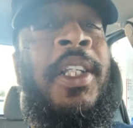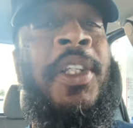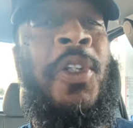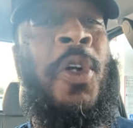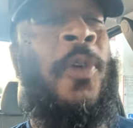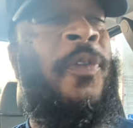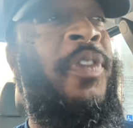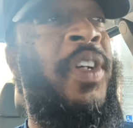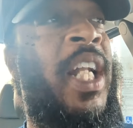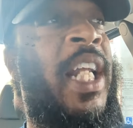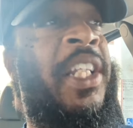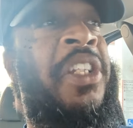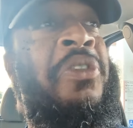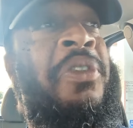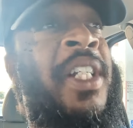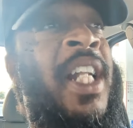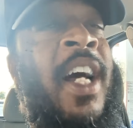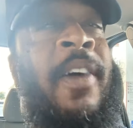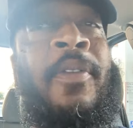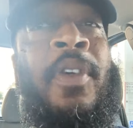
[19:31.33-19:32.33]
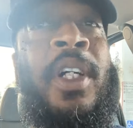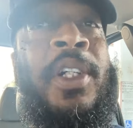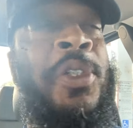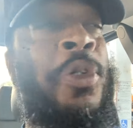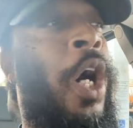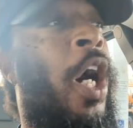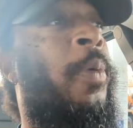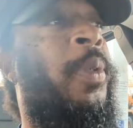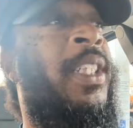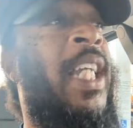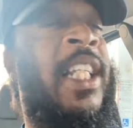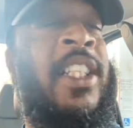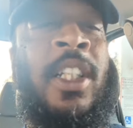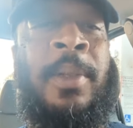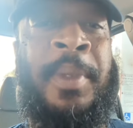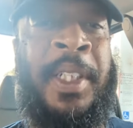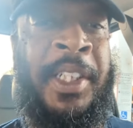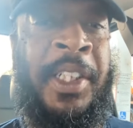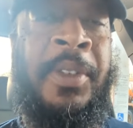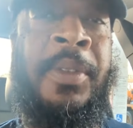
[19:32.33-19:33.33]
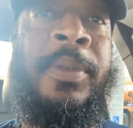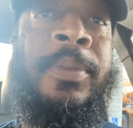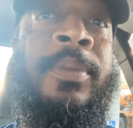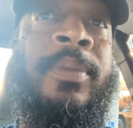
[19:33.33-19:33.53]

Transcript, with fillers: you're gonna feel like you never, you always got something to do.